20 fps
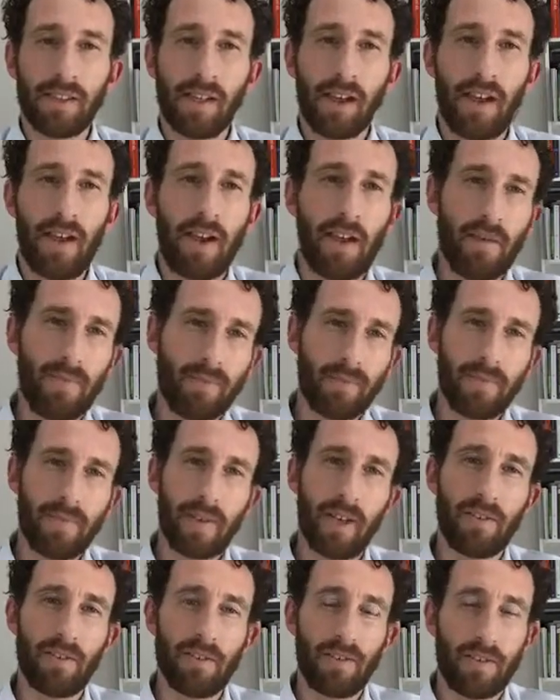
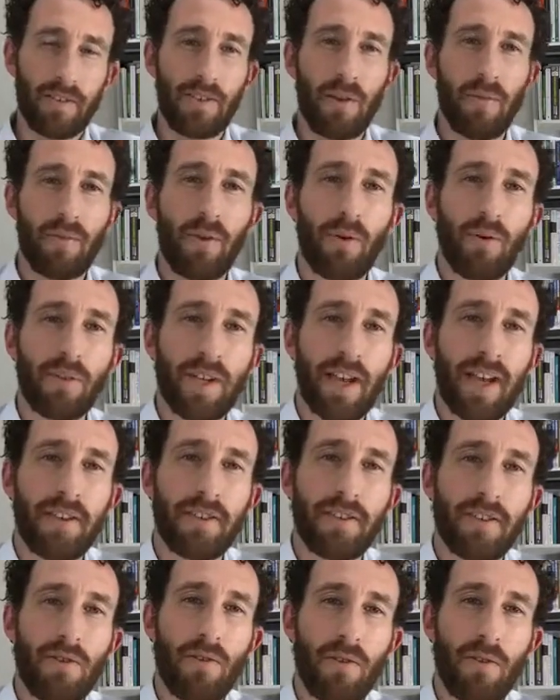Paul, to
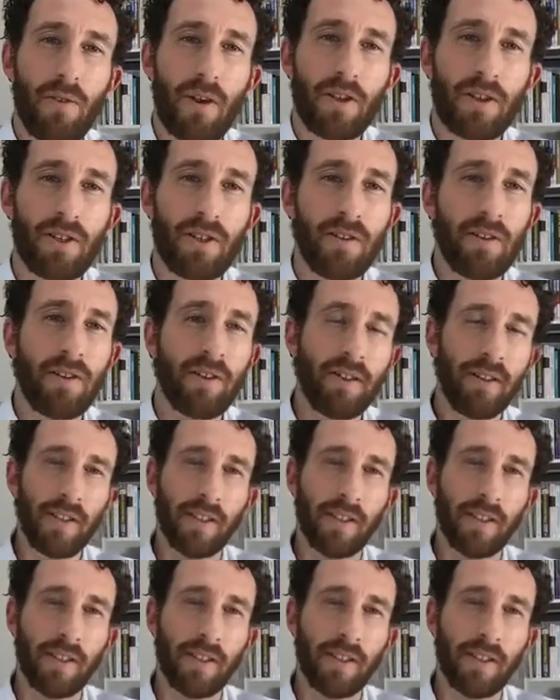answer your question,